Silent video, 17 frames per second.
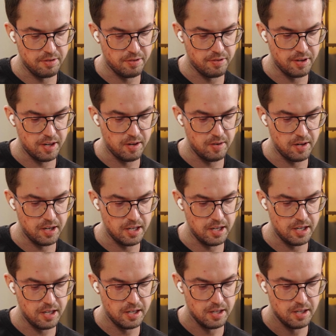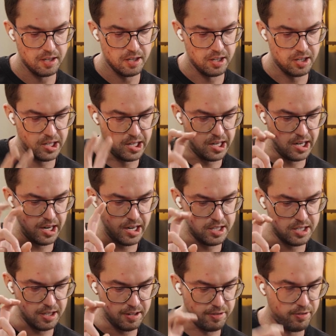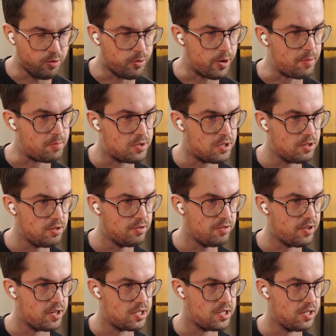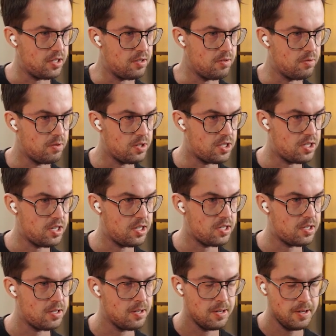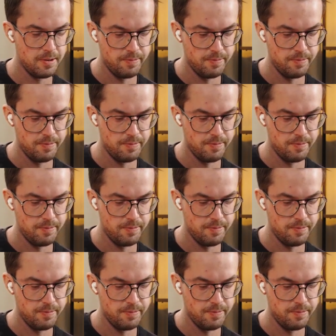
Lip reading: a very native Web 2 vision, which is